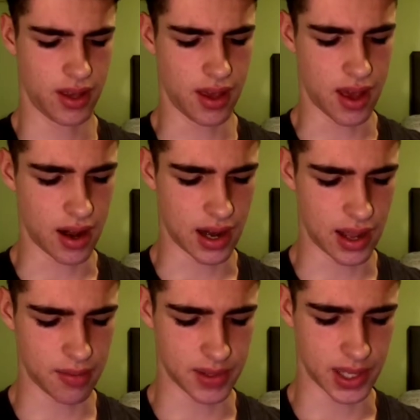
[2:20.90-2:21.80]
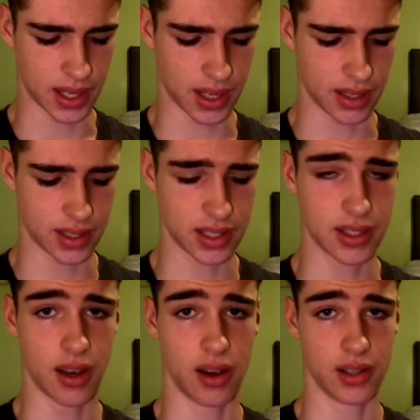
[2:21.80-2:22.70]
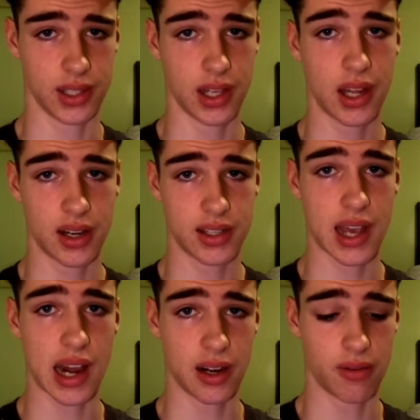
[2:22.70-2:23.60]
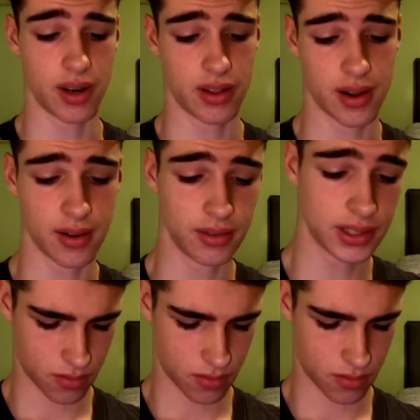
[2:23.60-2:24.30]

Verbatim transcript: Yeah, lip syncing to songs. A lot of talent right there.